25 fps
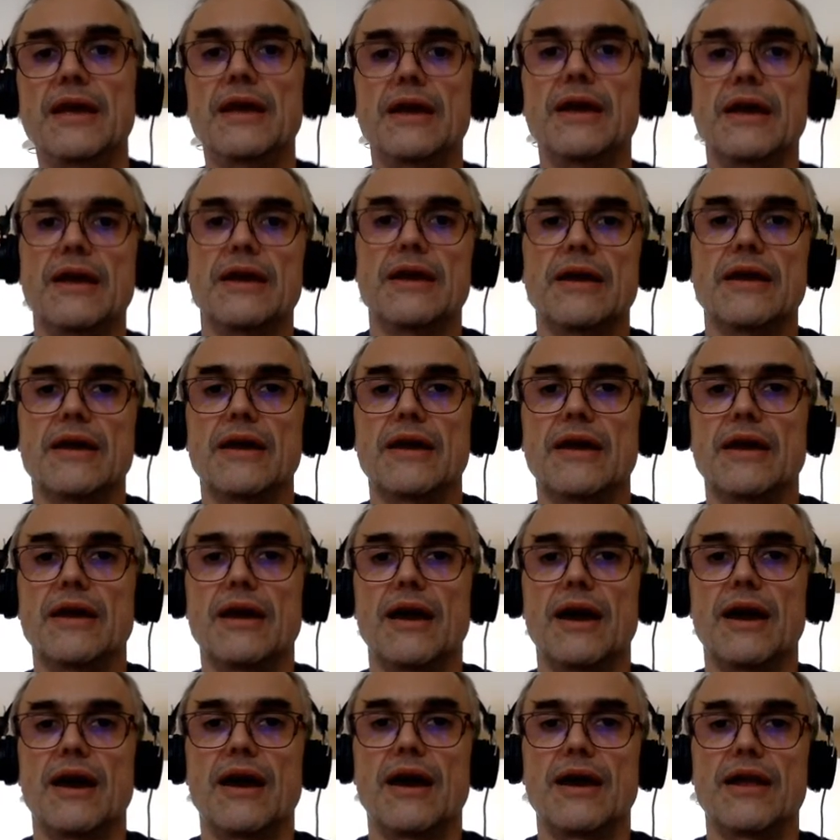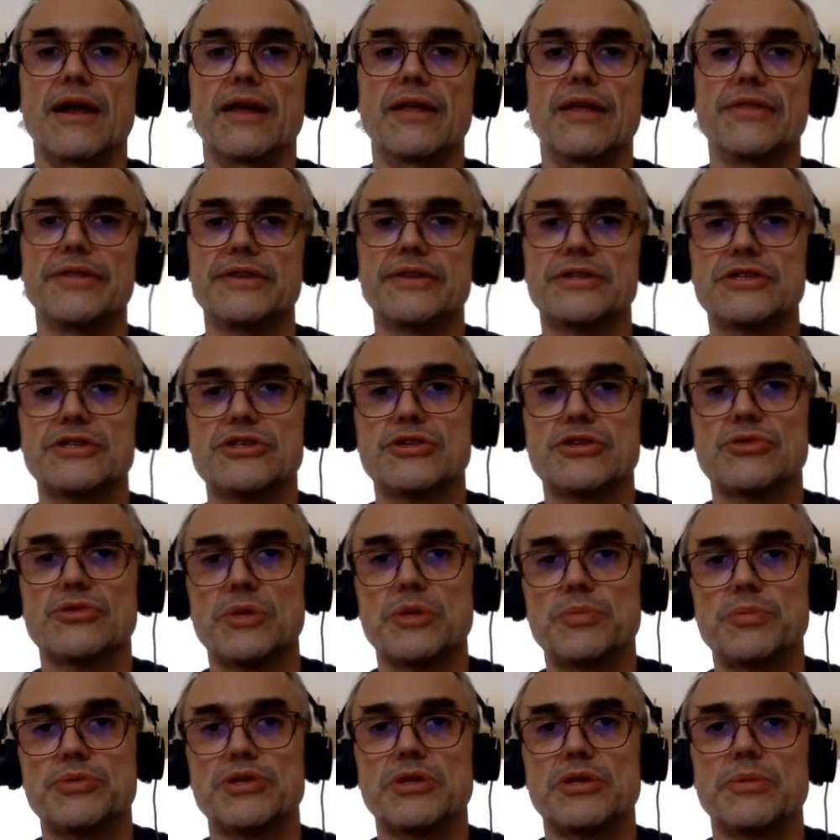In the
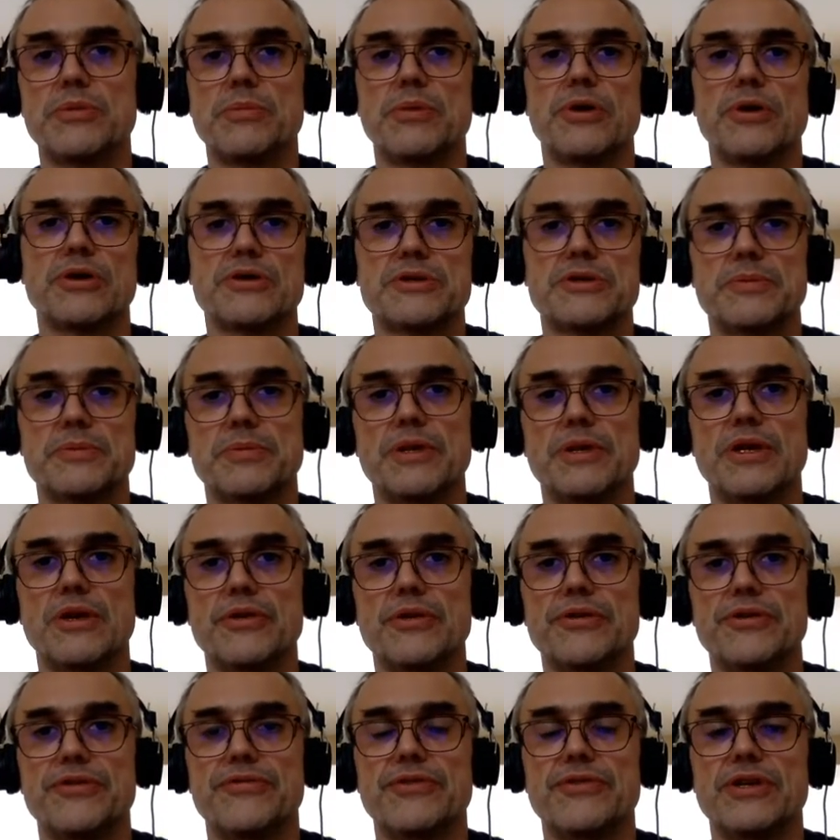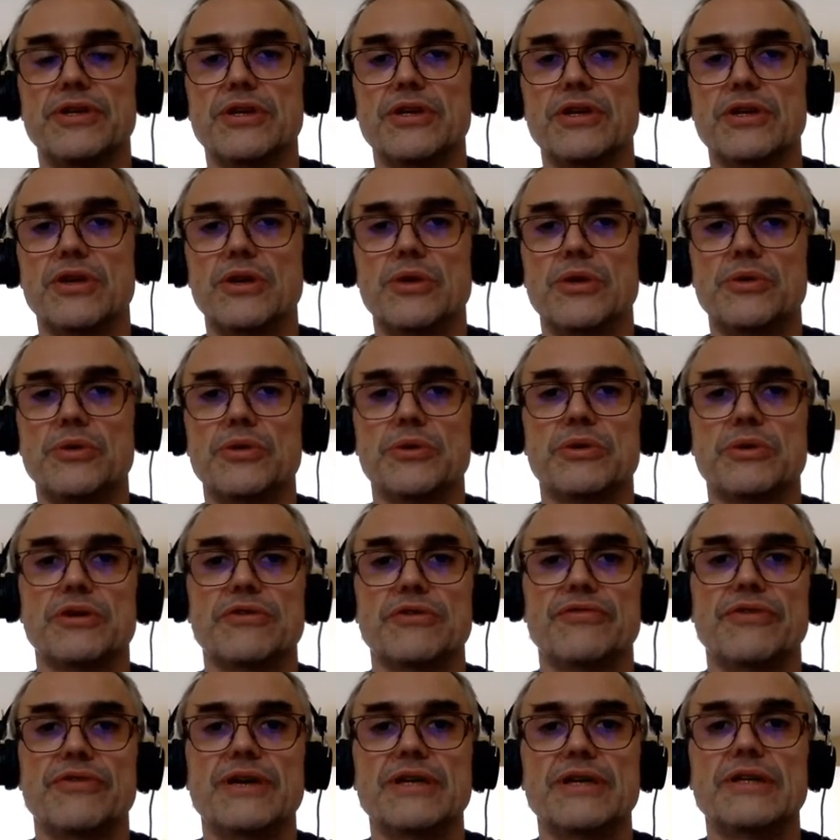description box below the video, you
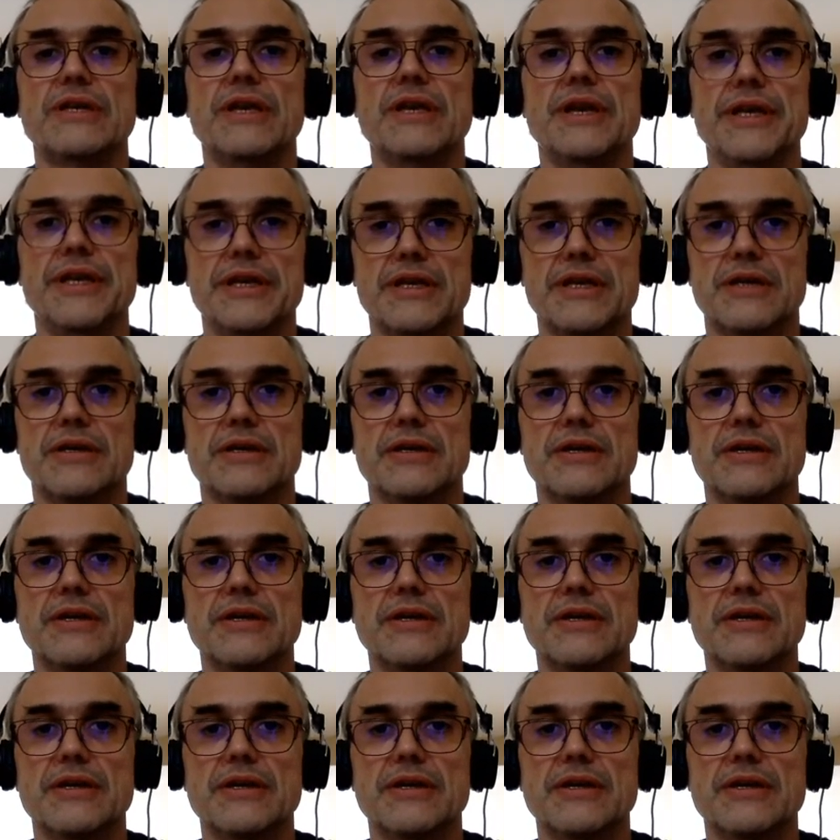can find a link,